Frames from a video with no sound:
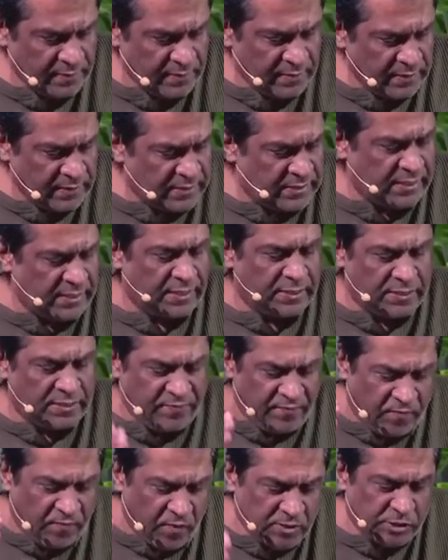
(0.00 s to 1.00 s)
6,
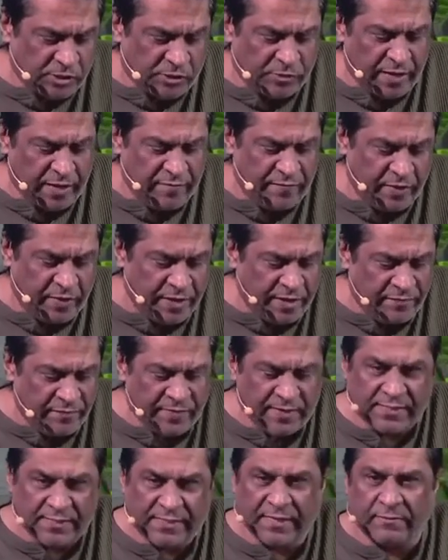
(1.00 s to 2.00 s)
fostering
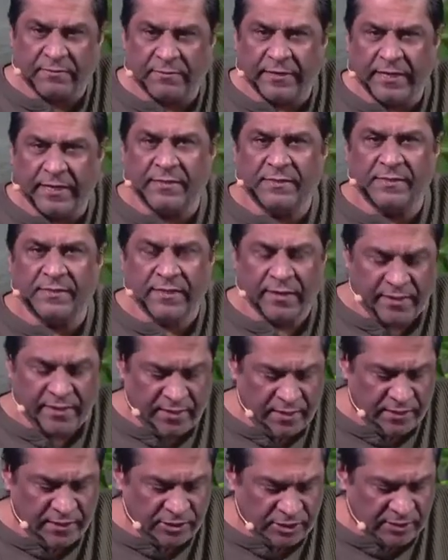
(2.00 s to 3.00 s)
forgiveness and
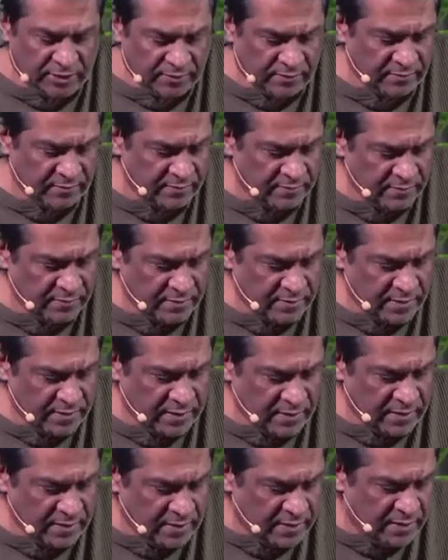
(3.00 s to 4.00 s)
reconciliation.
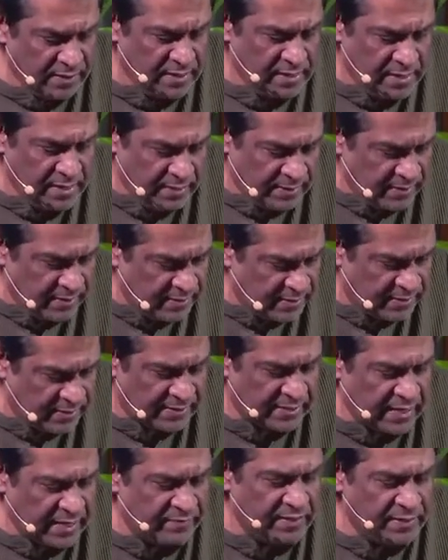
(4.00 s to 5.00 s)

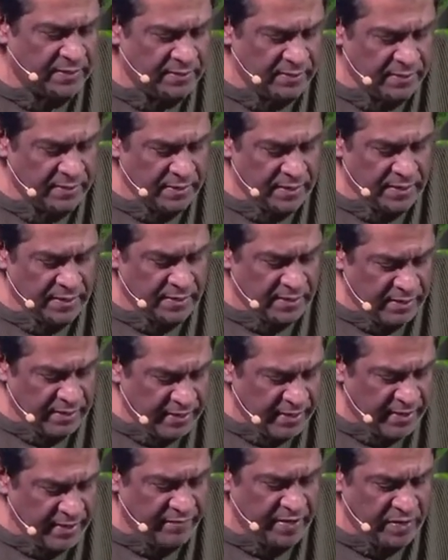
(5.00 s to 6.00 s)
7,
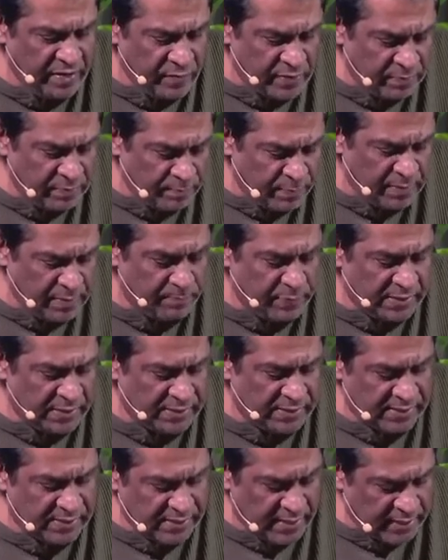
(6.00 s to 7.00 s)
living with
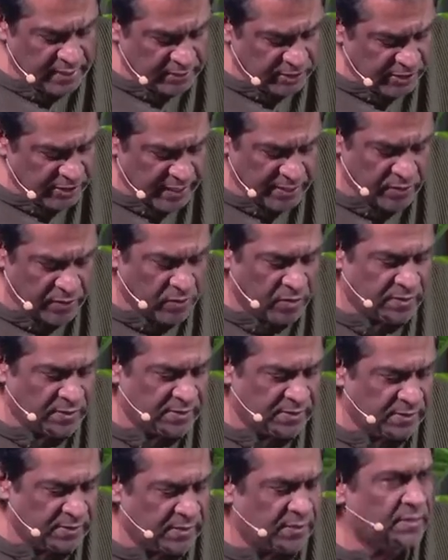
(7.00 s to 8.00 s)
purpose and
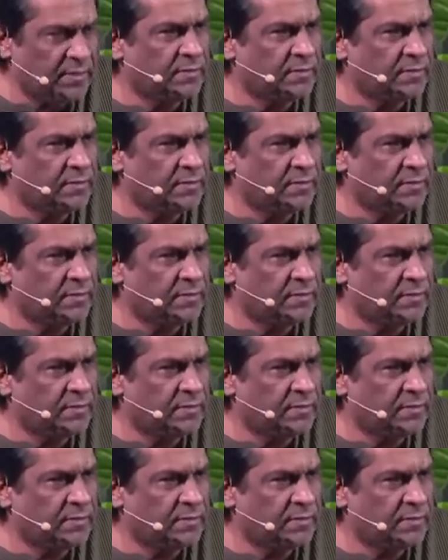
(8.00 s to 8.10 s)
generosity.